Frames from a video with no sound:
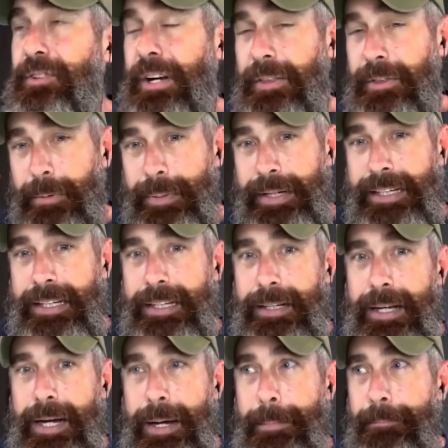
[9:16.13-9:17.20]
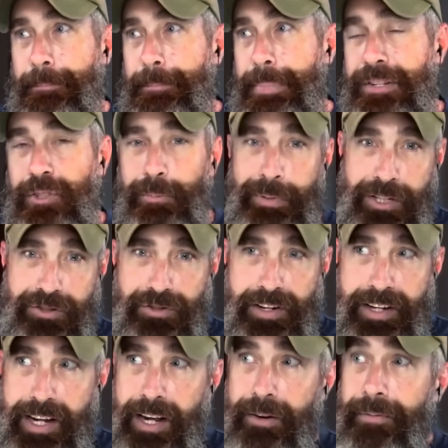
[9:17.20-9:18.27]
Homestead, Zach.
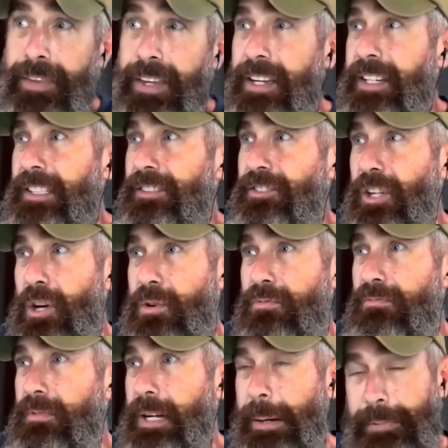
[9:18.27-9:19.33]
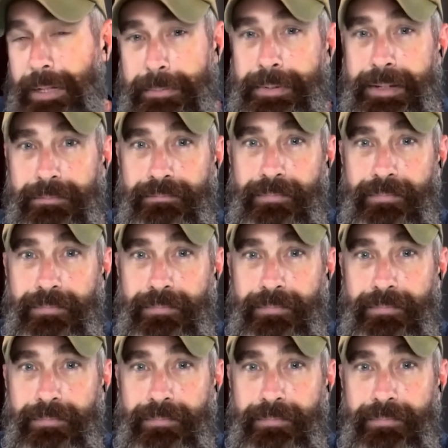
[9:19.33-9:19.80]
He has evolved from